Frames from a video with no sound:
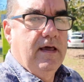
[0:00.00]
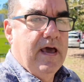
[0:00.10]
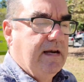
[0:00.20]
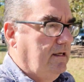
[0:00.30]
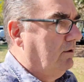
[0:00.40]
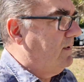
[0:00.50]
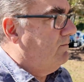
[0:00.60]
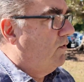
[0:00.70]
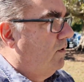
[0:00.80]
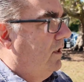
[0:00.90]
and a little bit
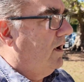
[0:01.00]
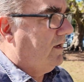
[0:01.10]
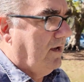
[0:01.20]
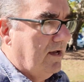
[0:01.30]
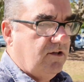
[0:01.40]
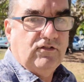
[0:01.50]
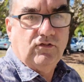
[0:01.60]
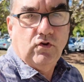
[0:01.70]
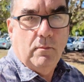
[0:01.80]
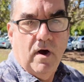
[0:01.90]
more like just a
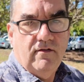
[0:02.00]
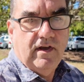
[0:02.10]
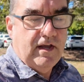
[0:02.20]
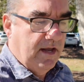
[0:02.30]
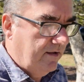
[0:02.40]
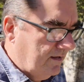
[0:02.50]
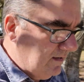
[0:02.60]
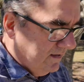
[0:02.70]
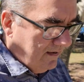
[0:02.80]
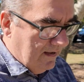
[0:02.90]
stopover here.
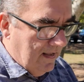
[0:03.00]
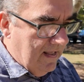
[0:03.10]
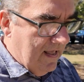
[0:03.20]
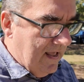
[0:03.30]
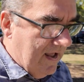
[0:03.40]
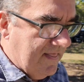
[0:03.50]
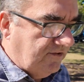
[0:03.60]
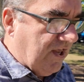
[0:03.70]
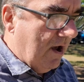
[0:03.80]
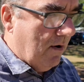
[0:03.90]
And
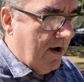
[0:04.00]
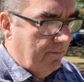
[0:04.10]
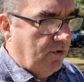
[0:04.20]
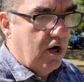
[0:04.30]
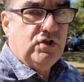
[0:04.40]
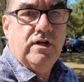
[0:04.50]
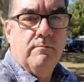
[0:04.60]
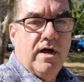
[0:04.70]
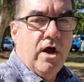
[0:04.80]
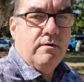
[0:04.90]
that's how I approach it in
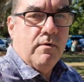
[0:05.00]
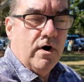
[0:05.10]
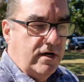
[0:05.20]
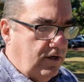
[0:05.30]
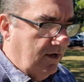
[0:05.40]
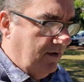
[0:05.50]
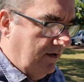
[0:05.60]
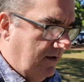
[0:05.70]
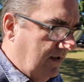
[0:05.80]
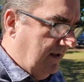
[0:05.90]
my own mind.
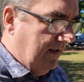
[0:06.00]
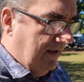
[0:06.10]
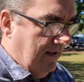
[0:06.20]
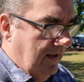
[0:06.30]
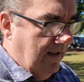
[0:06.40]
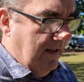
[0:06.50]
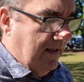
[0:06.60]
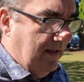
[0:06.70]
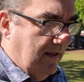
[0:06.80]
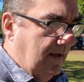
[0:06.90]

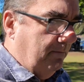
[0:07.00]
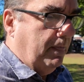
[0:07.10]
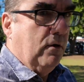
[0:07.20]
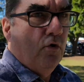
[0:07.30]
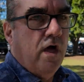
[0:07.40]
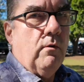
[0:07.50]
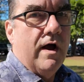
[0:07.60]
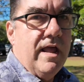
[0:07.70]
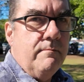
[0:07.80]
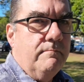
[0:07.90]
Although
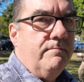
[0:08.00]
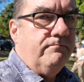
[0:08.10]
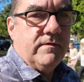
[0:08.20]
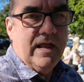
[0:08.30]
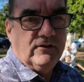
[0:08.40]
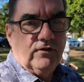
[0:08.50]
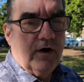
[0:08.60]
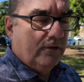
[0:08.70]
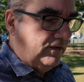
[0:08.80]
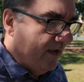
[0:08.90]
I am
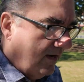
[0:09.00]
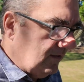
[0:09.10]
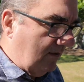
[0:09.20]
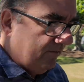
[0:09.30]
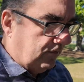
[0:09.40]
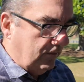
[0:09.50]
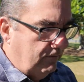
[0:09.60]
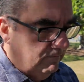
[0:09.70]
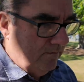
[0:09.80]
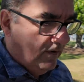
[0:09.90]
exiled down under for a
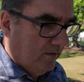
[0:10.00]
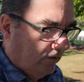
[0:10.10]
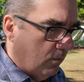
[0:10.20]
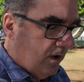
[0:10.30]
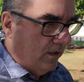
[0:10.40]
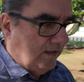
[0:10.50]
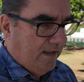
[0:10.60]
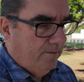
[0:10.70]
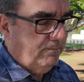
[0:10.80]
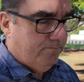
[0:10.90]
little while
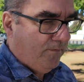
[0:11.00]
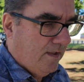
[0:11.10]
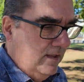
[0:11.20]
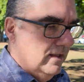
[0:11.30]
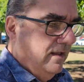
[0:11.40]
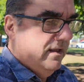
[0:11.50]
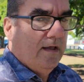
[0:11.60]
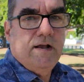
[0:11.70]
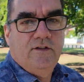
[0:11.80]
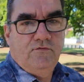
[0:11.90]
now,
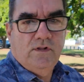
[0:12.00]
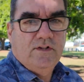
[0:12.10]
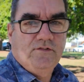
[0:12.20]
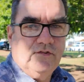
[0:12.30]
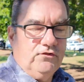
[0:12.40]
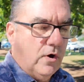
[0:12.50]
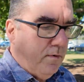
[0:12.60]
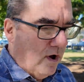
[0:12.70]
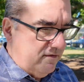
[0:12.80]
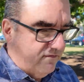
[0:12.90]
it's really just a
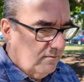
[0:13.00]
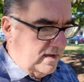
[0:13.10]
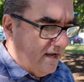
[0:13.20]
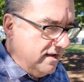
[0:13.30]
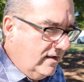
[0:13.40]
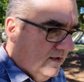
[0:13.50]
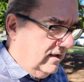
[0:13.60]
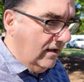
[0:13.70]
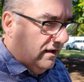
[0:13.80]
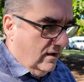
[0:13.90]
stopover for me
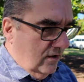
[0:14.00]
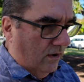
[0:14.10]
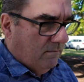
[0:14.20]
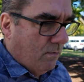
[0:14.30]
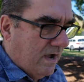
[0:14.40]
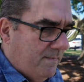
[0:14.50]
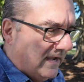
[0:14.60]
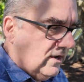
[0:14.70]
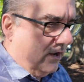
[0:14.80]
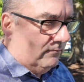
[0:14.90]
on my way
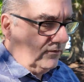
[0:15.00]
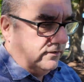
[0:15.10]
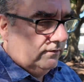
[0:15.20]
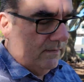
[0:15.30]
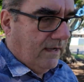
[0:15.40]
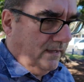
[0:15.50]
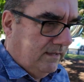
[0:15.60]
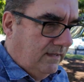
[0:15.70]
back home to